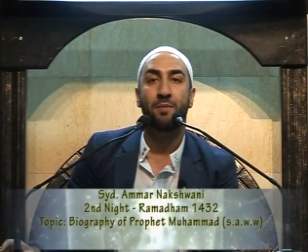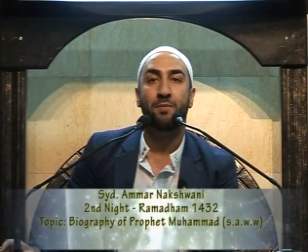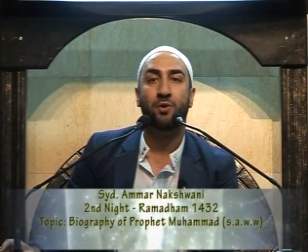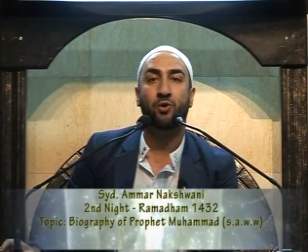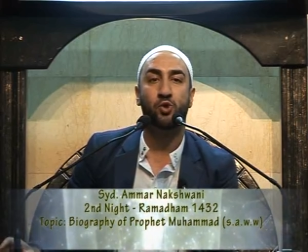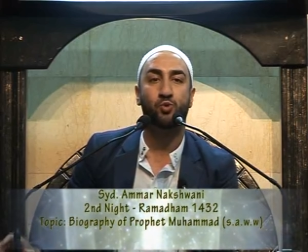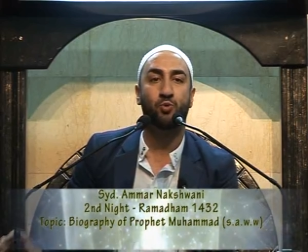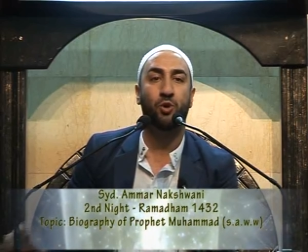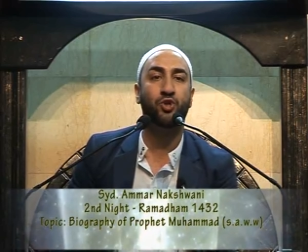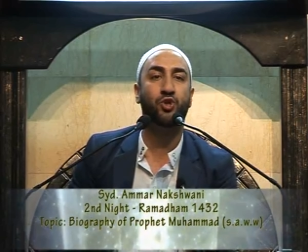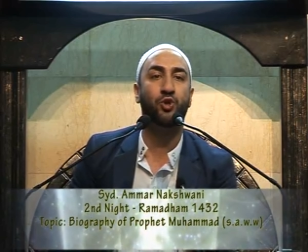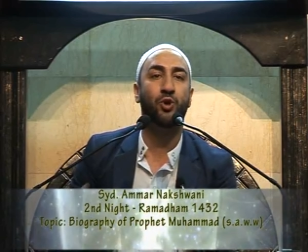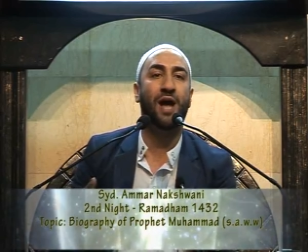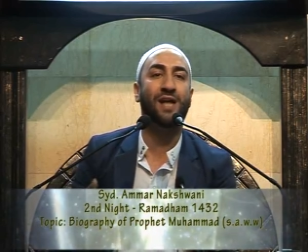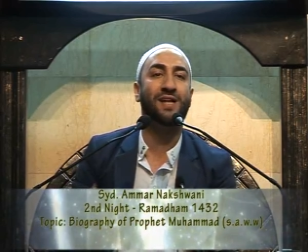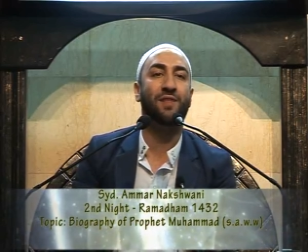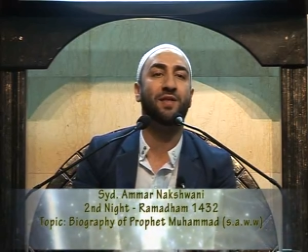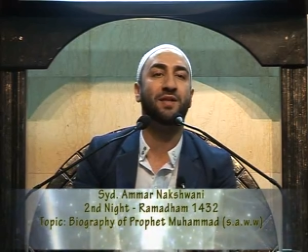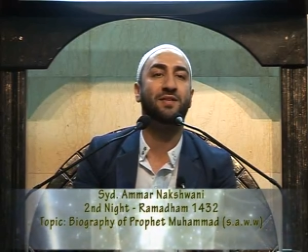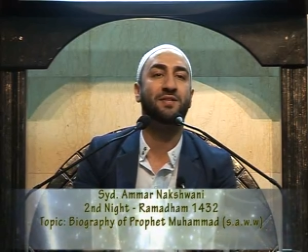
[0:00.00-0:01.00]
Because what you
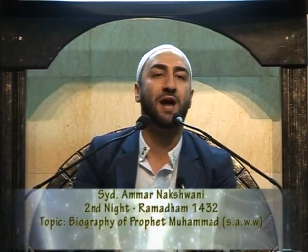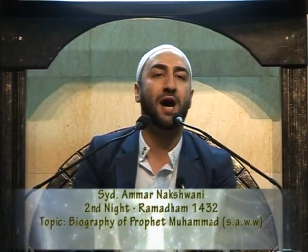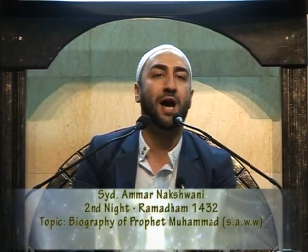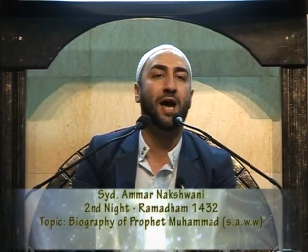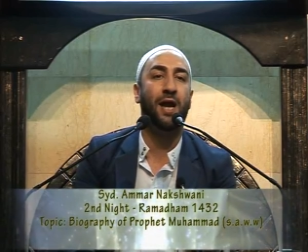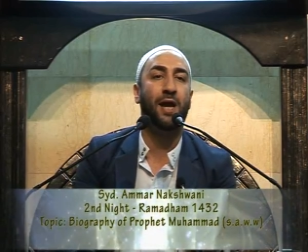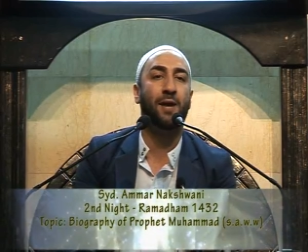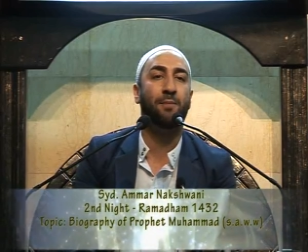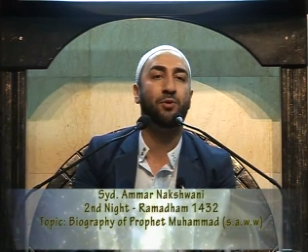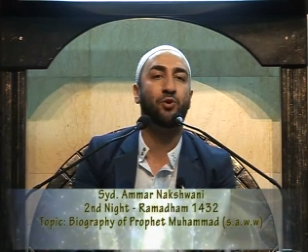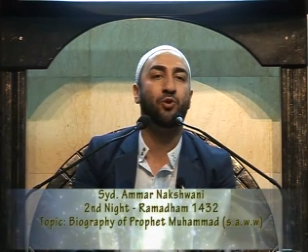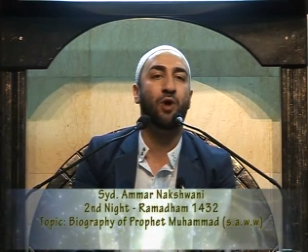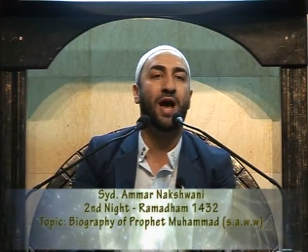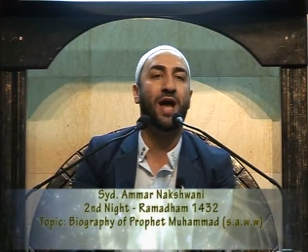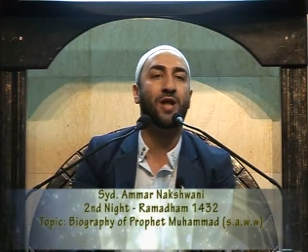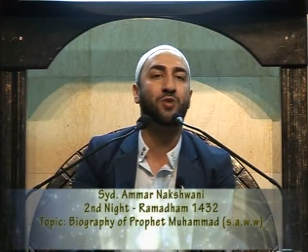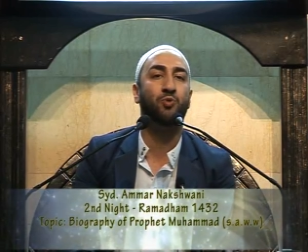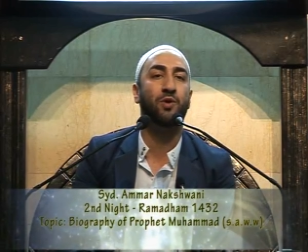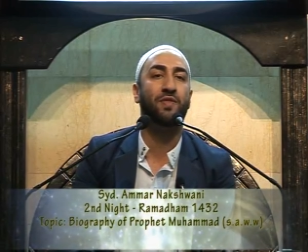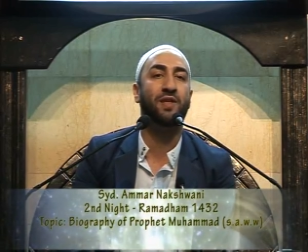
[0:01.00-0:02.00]
had at the time, you
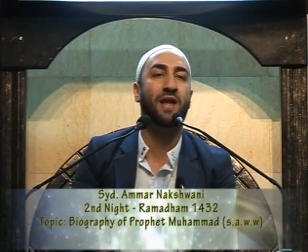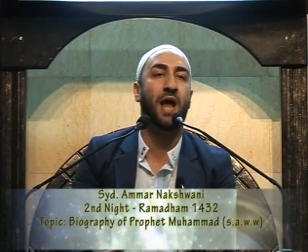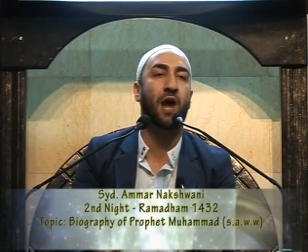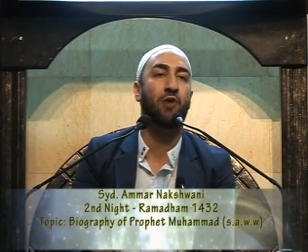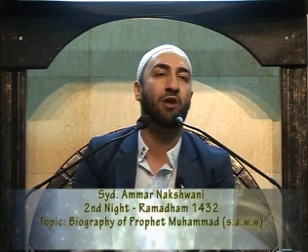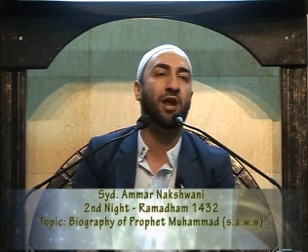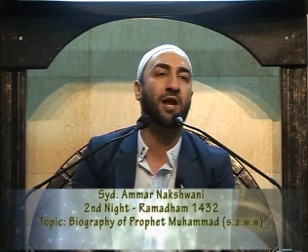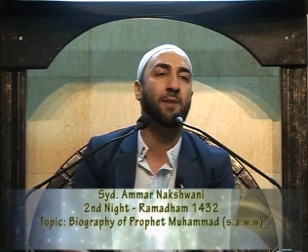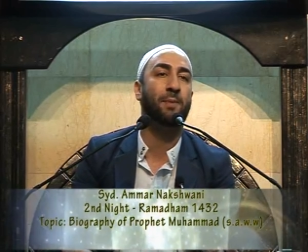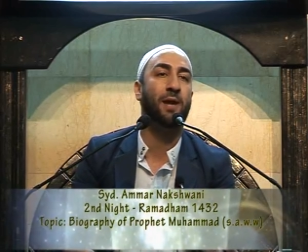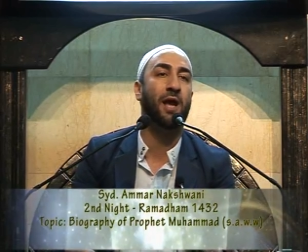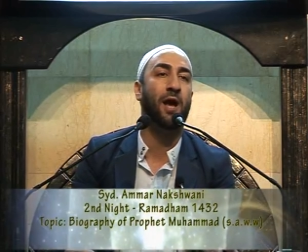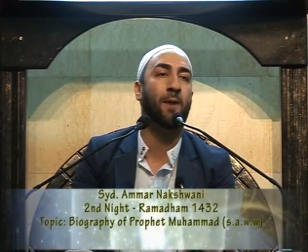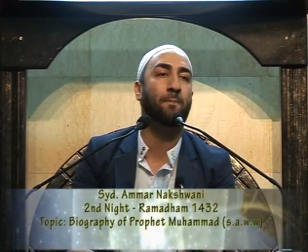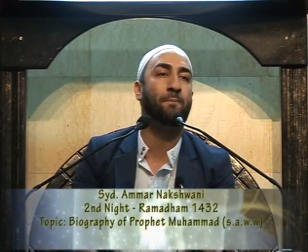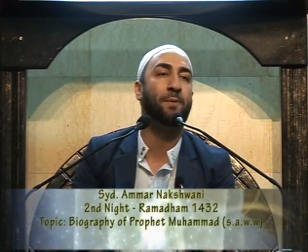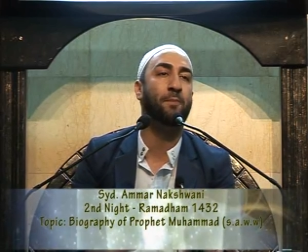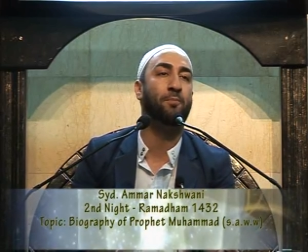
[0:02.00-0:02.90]
had within Arabia